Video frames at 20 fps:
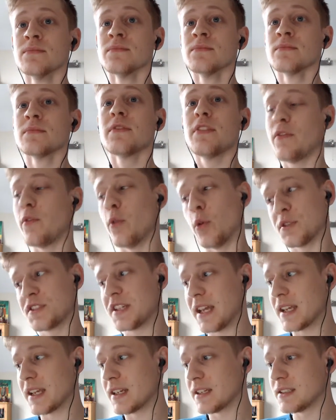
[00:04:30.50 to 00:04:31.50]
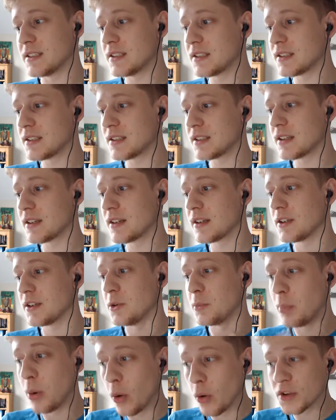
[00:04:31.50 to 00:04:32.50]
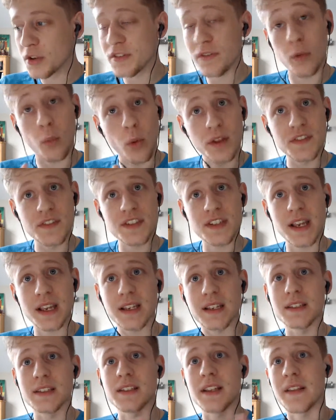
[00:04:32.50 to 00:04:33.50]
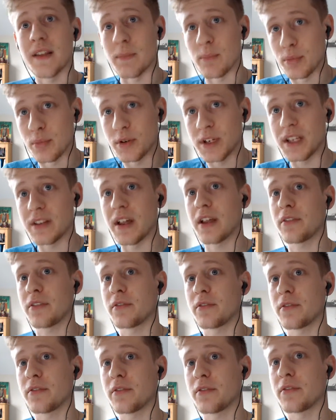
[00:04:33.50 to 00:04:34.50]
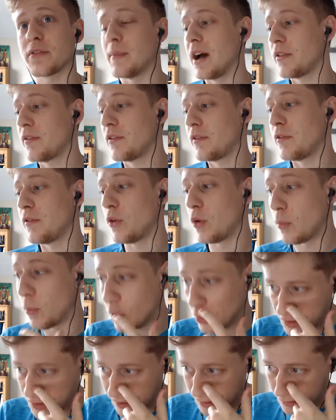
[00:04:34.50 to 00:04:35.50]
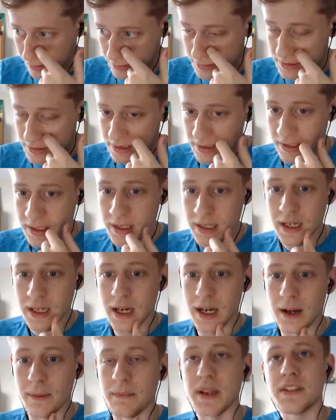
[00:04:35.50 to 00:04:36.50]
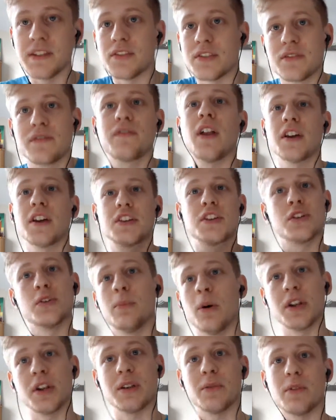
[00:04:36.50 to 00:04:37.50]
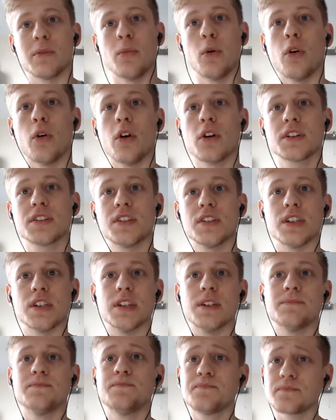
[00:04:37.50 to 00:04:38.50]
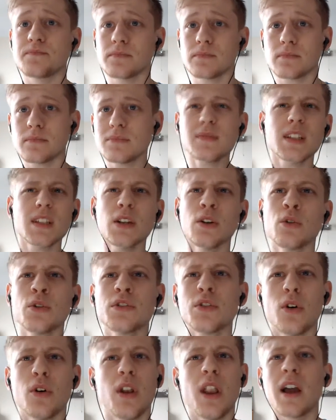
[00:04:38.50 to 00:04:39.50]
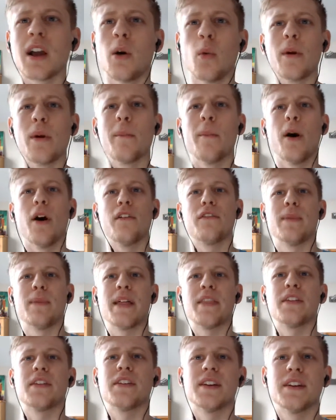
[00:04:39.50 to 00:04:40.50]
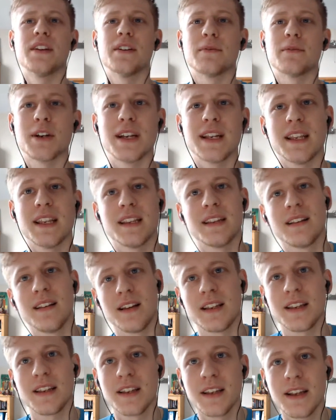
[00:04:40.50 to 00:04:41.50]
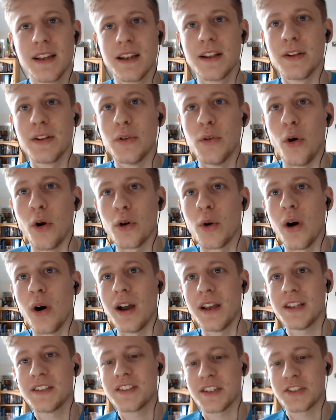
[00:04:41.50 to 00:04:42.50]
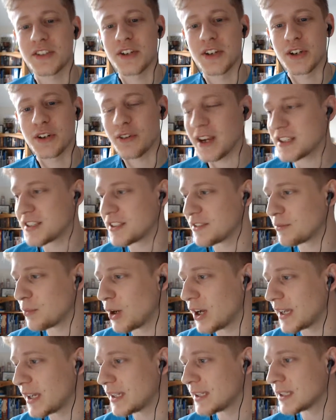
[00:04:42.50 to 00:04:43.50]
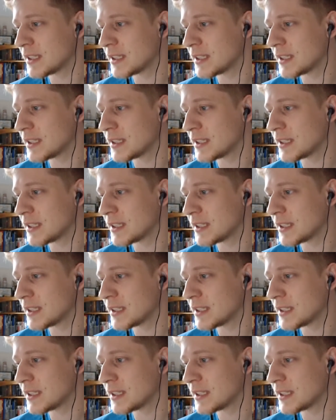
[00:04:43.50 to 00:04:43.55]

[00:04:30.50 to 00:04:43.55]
for 4 seconds, you pause for 1 second, and then breathe out through your mouth for 4 more seconds. It just flushes your body with more oxygen, sort of like a Wim Hof method in a really not quite such an aggressive way.